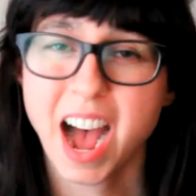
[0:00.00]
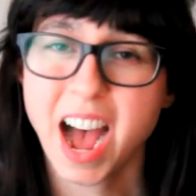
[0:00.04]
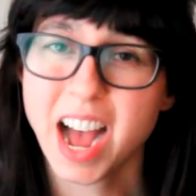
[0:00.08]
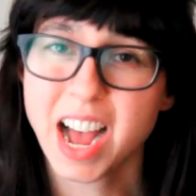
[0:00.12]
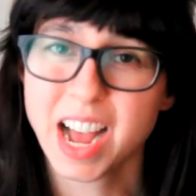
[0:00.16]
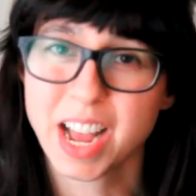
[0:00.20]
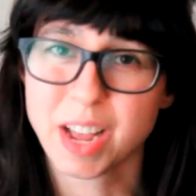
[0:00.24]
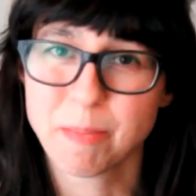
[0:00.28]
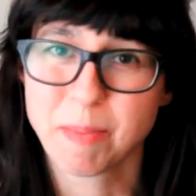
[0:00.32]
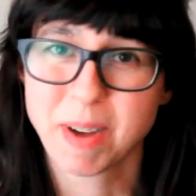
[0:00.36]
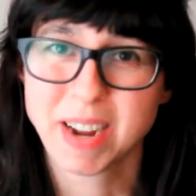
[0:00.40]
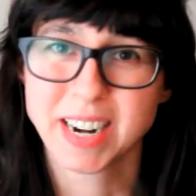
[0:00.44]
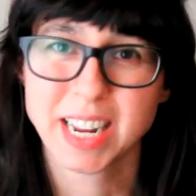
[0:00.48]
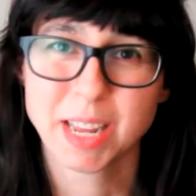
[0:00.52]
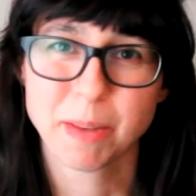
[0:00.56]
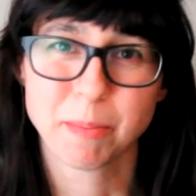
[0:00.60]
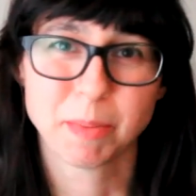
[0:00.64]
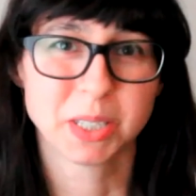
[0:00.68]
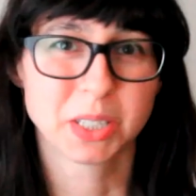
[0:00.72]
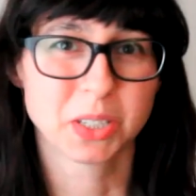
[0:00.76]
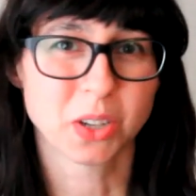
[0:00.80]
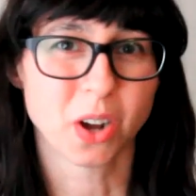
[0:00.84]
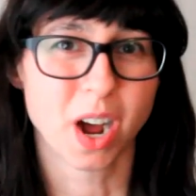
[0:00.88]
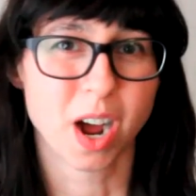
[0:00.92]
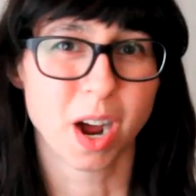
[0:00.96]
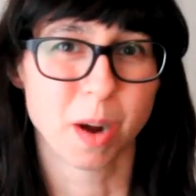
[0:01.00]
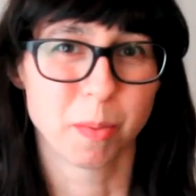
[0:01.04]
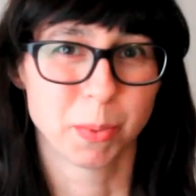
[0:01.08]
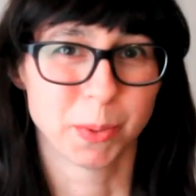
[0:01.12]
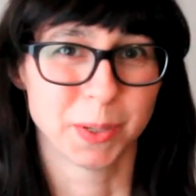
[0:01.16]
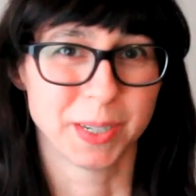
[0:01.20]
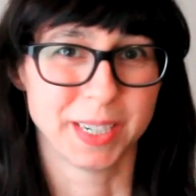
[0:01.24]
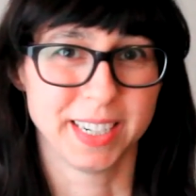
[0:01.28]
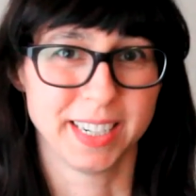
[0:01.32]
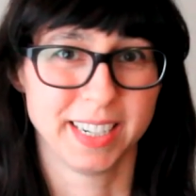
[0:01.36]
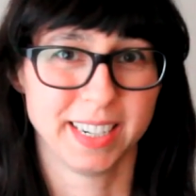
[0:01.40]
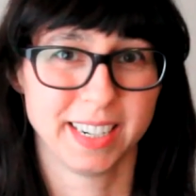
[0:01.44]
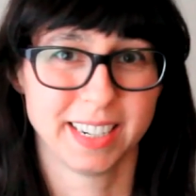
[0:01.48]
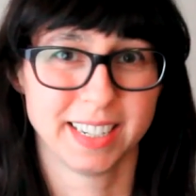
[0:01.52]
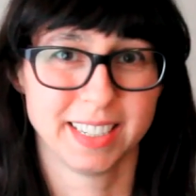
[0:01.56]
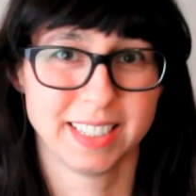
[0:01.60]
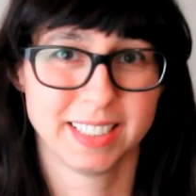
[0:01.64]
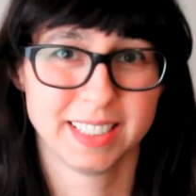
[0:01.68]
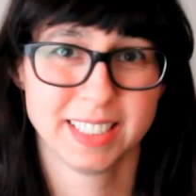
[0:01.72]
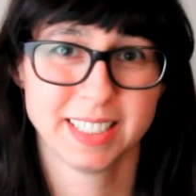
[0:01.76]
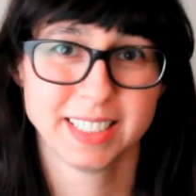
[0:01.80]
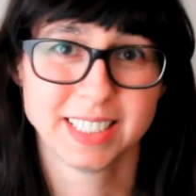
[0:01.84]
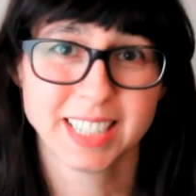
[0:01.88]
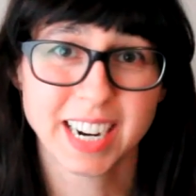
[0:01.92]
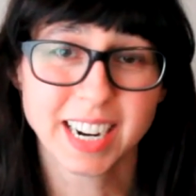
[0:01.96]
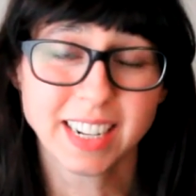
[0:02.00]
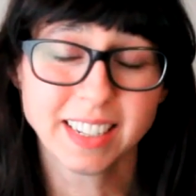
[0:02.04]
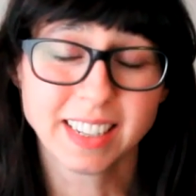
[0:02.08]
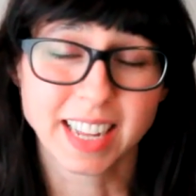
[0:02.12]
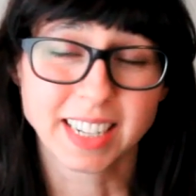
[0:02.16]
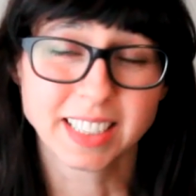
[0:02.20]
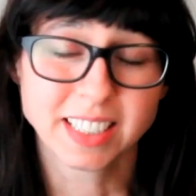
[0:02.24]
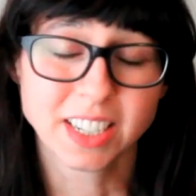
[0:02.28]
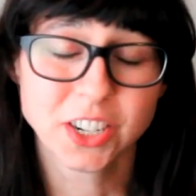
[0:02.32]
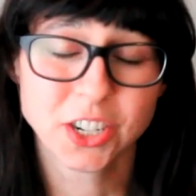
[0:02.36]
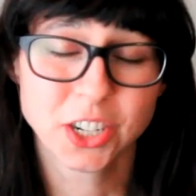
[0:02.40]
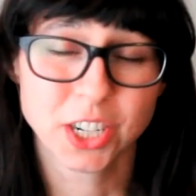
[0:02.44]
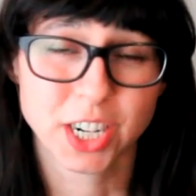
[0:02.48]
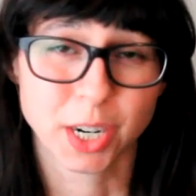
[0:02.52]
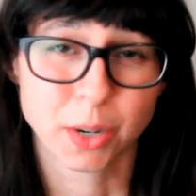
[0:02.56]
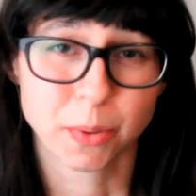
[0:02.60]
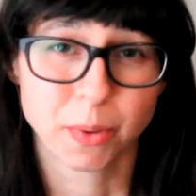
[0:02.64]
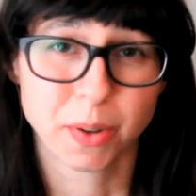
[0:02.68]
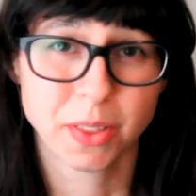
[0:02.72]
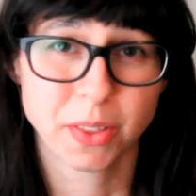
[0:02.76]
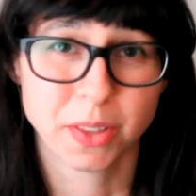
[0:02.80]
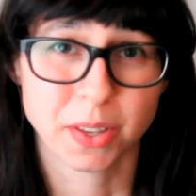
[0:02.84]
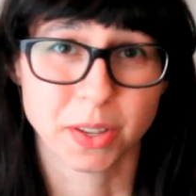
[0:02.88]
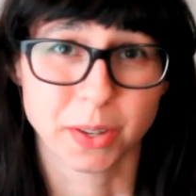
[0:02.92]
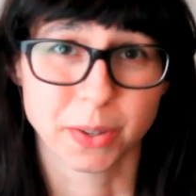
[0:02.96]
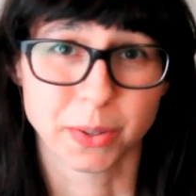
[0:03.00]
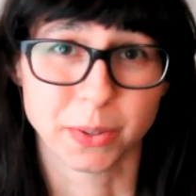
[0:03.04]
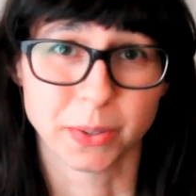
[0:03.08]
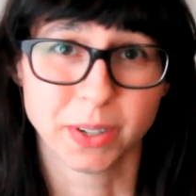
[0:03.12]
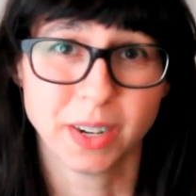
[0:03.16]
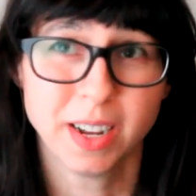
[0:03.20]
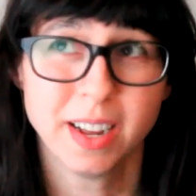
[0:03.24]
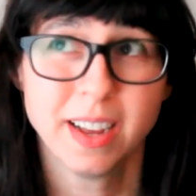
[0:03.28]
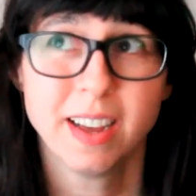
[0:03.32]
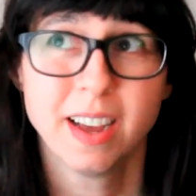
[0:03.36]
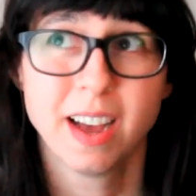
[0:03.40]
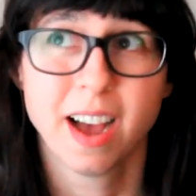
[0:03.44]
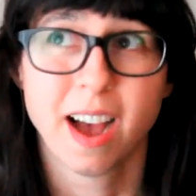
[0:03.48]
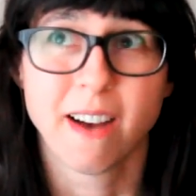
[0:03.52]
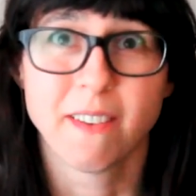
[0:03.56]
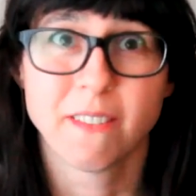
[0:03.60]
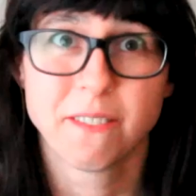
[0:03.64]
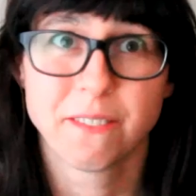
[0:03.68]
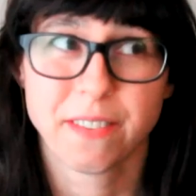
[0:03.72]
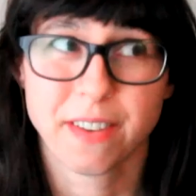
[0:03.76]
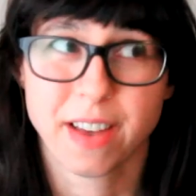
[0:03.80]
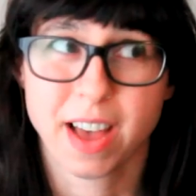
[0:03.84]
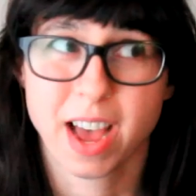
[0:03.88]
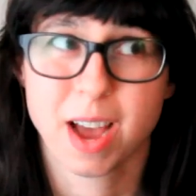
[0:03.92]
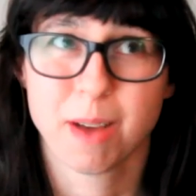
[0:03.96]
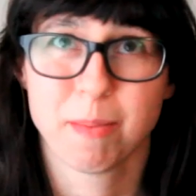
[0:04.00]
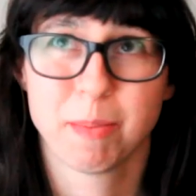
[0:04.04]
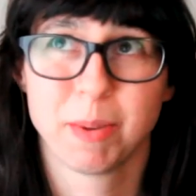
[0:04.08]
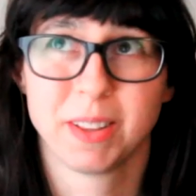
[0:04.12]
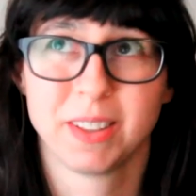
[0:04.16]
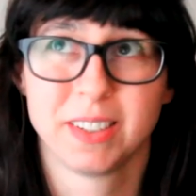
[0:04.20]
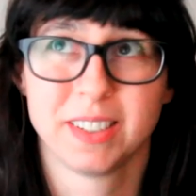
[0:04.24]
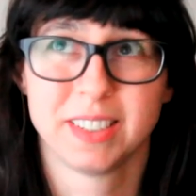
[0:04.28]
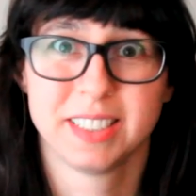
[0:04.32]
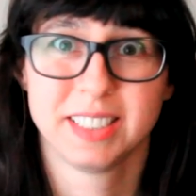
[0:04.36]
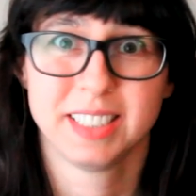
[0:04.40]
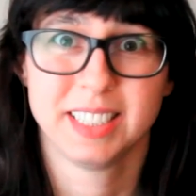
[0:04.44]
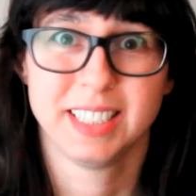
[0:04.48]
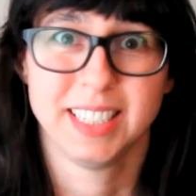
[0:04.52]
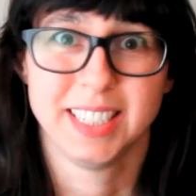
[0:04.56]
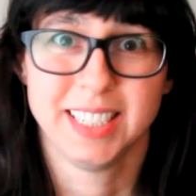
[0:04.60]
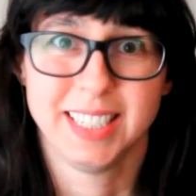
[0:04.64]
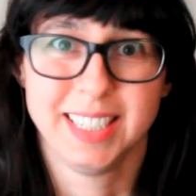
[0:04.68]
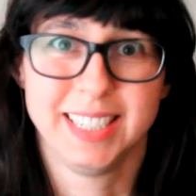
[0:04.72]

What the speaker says: Hi, my name is Aubrey, and today I'd like to share with you a fabulous,